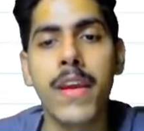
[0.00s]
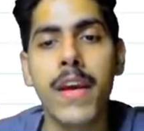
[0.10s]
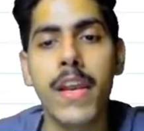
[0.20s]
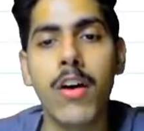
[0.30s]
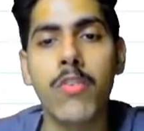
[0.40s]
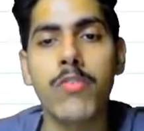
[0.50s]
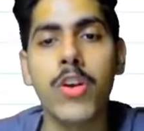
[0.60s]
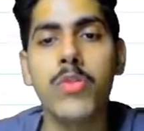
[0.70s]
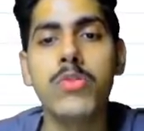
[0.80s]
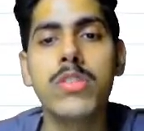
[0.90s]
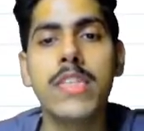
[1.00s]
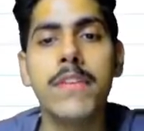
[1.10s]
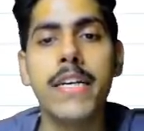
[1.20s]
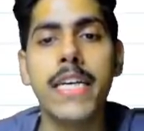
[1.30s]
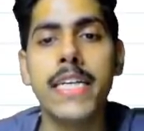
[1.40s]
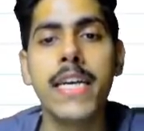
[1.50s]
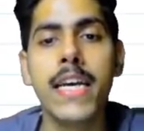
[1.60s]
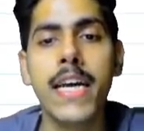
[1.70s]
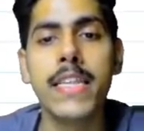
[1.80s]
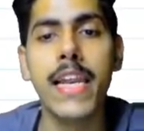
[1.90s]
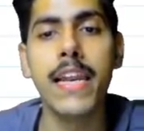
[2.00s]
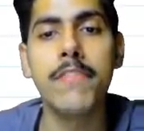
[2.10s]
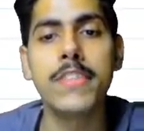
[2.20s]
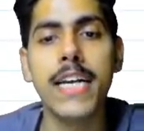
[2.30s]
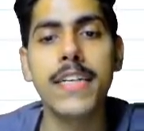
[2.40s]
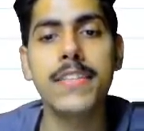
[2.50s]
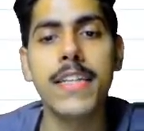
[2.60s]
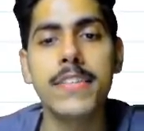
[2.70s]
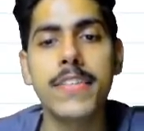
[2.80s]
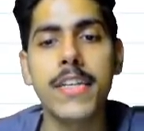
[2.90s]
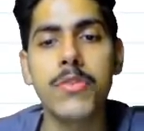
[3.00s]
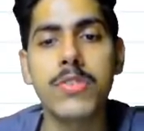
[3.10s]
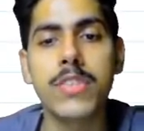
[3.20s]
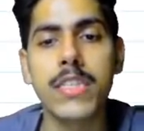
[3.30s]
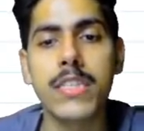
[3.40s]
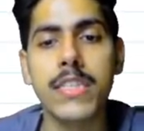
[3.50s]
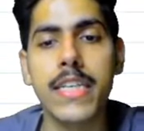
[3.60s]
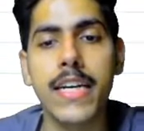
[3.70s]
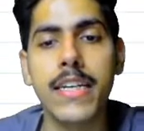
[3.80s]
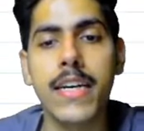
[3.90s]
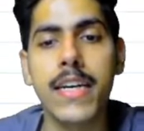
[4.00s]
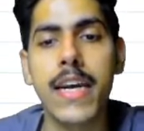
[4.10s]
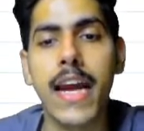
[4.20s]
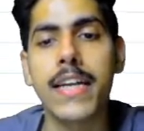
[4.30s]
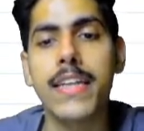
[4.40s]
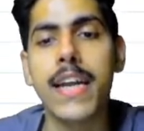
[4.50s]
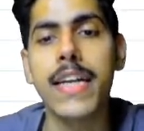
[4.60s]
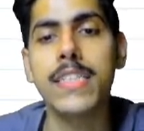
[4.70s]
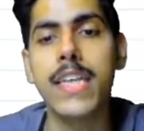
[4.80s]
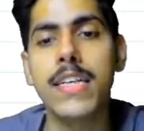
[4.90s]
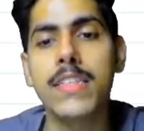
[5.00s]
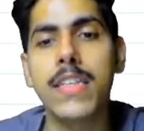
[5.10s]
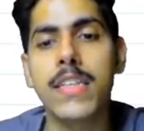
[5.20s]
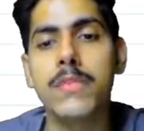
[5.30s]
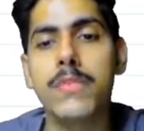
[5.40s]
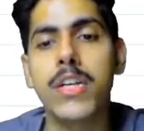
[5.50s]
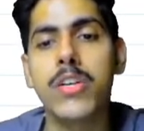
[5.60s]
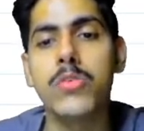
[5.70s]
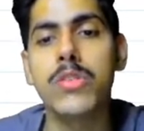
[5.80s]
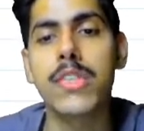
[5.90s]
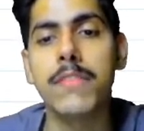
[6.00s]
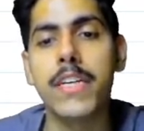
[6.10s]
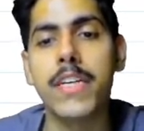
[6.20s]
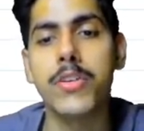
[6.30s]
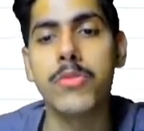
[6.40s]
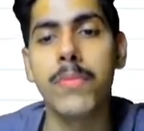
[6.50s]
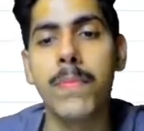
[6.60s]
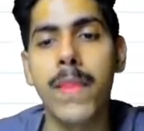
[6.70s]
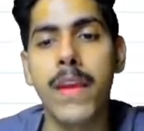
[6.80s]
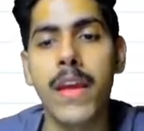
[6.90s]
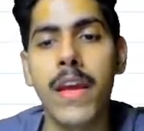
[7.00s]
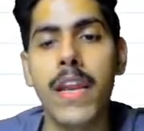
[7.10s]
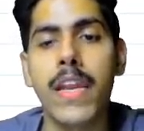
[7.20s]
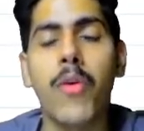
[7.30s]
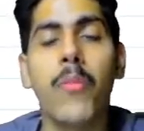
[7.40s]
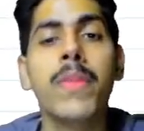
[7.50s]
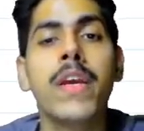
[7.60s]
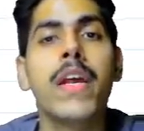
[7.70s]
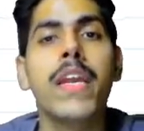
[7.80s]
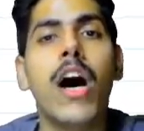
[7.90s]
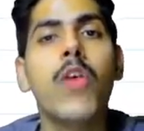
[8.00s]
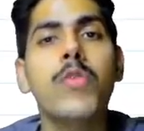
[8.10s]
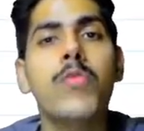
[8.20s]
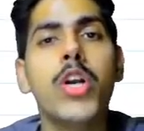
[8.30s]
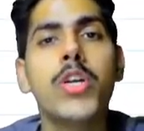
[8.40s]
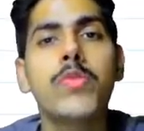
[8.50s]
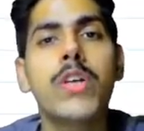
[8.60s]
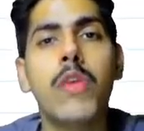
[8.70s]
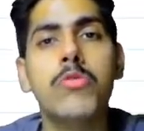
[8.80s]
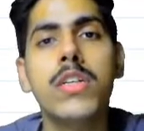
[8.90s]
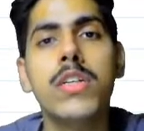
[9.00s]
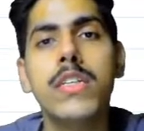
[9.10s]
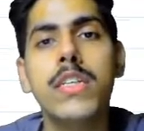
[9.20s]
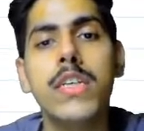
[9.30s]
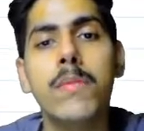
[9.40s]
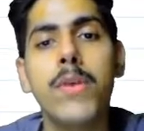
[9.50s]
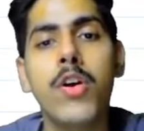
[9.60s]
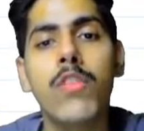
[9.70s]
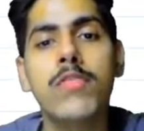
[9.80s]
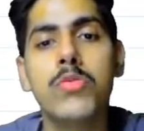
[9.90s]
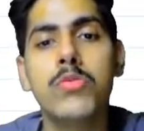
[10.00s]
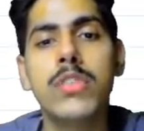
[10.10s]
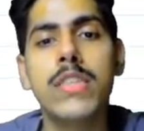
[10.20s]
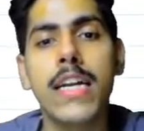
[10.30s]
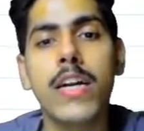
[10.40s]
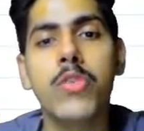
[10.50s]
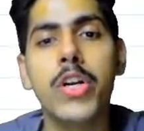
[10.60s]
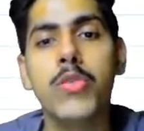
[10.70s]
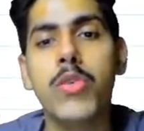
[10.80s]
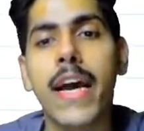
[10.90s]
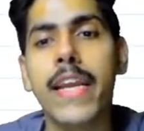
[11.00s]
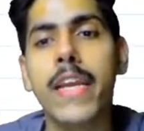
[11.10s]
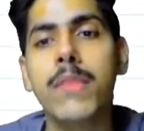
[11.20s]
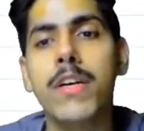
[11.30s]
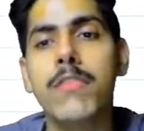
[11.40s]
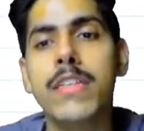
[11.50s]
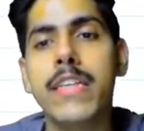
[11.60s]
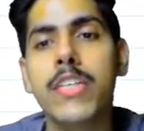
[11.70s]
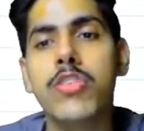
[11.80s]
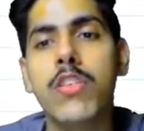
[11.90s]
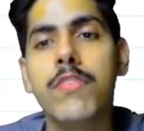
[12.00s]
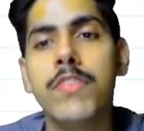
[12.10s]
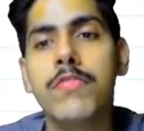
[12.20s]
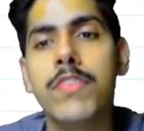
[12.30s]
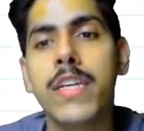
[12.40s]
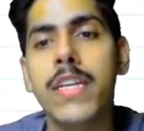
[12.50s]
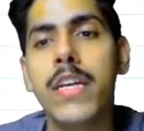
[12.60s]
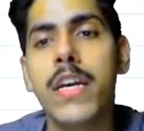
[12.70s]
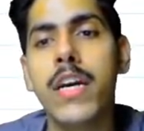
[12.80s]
Now for node 70, the left child is, let's say, node 68, and the right child is nothing but node 72. Now we want to count the number of nodes that are going to lie in between range of 50